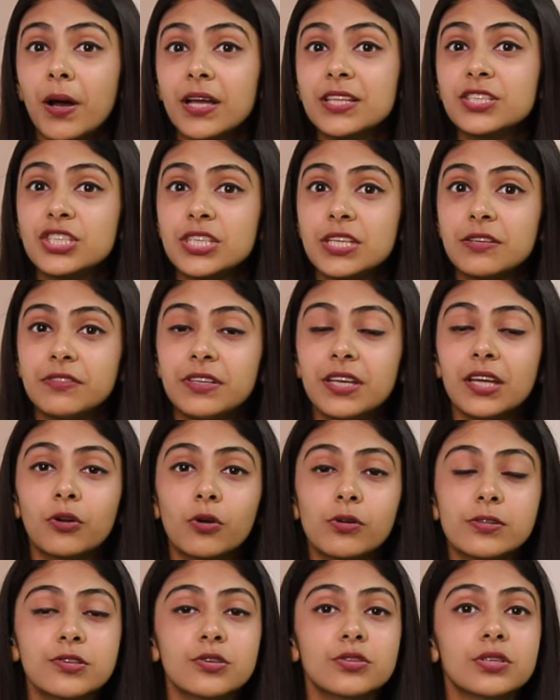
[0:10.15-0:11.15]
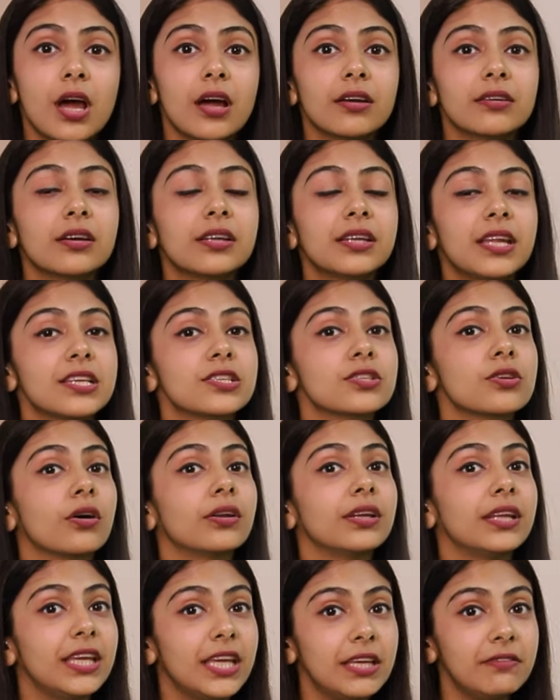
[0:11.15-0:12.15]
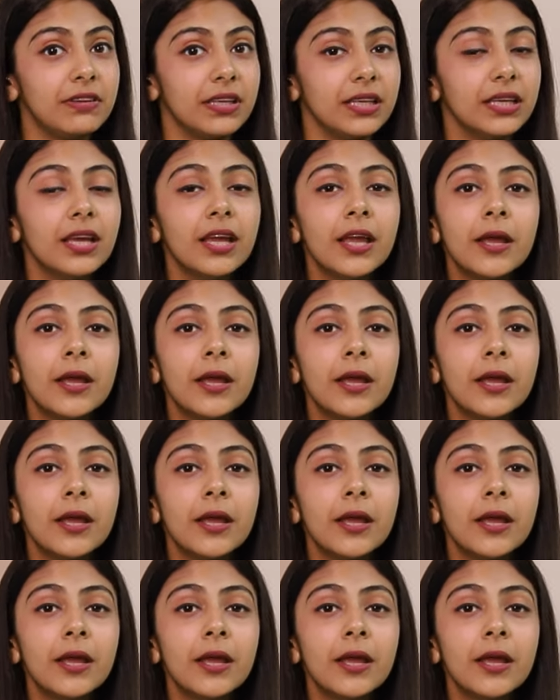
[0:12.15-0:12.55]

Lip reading: Punch EV and also Tata Nexon EV.